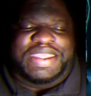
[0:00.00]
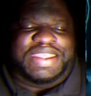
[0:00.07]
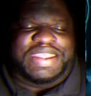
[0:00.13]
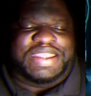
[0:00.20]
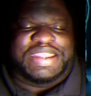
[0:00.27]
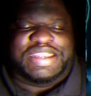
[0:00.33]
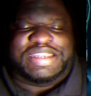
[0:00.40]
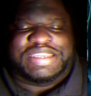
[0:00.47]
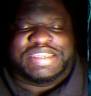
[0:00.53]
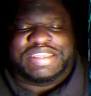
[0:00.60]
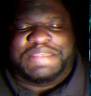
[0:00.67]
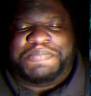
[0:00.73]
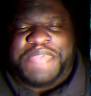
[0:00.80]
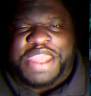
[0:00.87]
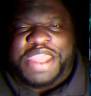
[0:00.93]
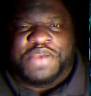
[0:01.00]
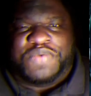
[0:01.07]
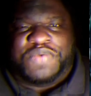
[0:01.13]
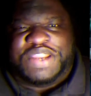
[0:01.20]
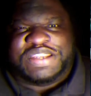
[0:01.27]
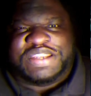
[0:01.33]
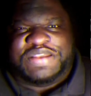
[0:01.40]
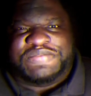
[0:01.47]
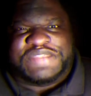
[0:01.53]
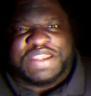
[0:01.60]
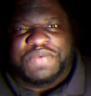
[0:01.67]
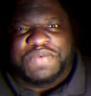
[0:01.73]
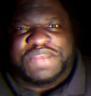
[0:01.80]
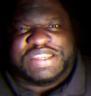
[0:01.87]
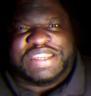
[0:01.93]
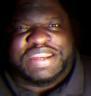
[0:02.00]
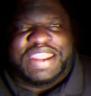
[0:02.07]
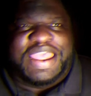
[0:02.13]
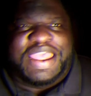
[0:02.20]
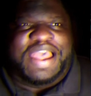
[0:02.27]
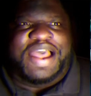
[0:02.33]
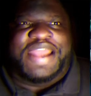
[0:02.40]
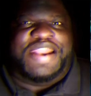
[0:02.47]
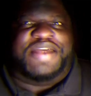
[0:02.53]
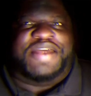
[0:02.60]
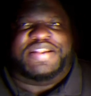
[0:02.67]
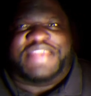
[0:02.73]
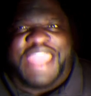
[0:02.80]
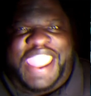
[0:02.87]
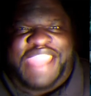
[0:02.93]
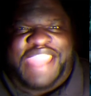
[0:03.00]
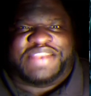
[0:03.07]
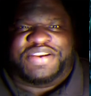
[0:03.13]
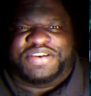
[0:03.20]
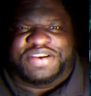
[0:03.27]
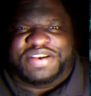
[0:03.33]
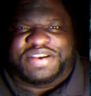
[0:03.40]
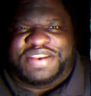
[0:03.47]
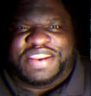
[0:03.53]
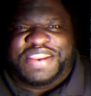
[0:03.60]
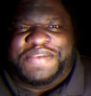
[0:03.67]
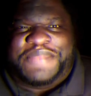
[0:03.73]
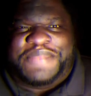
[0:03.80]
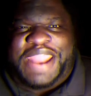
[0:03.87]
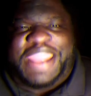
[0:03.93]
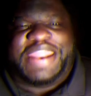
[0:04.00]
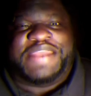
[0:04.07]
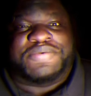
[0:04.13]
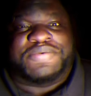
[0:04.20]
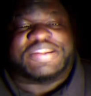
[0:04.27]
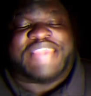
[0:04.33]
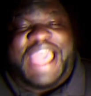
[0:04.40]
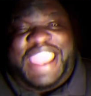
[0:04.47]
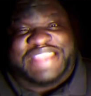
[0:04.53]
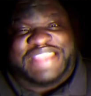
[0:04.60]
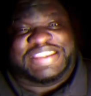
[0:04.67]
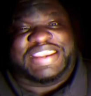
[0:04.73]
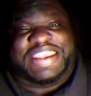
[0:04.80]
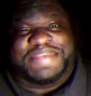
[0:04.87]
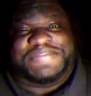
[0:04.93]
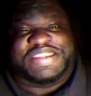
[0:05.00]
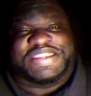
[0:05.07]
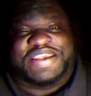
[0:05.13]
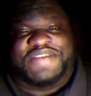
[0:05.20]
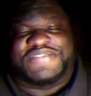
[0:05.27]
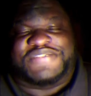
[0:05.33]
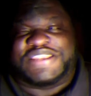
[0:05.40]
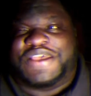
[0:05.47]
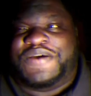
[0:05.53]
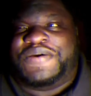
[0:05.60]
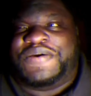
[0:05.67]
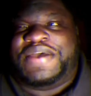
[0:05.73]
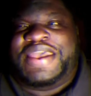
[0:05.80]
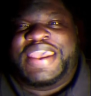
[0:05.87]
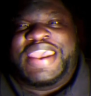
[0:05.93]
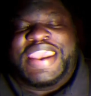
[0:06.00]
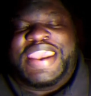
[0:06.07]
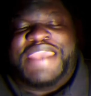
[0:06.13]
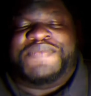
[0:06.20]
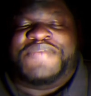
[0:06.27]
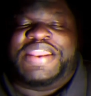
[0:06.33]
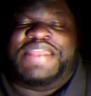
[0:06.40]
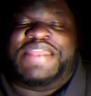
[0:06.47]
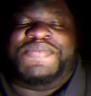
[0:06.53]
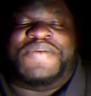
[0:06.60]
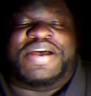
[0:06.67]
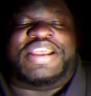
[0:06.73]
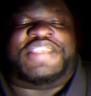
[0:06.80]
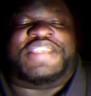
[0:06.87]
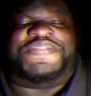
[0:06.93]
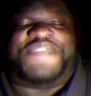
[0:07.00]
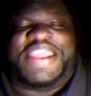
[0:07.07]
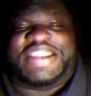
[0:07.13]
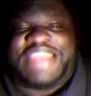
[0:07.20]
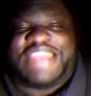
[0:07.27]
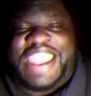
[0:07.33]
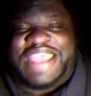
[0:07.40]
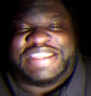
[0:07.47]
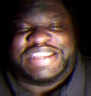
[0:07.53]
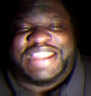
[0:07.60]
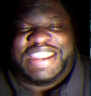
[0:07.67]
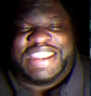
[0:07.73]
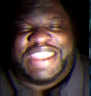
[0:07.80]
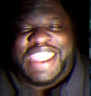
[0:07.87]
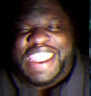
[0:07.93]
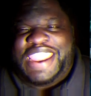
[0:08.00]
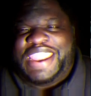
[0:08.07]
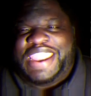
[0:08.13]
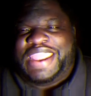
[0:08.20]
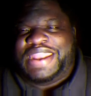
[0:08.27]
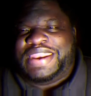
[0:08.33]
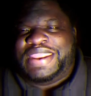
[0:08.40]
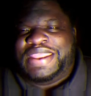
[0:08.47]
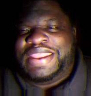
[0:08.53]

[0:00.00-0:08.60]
his mannerisms, it wasn't another actor human, it was Isaac himself. So it really was fantastic. And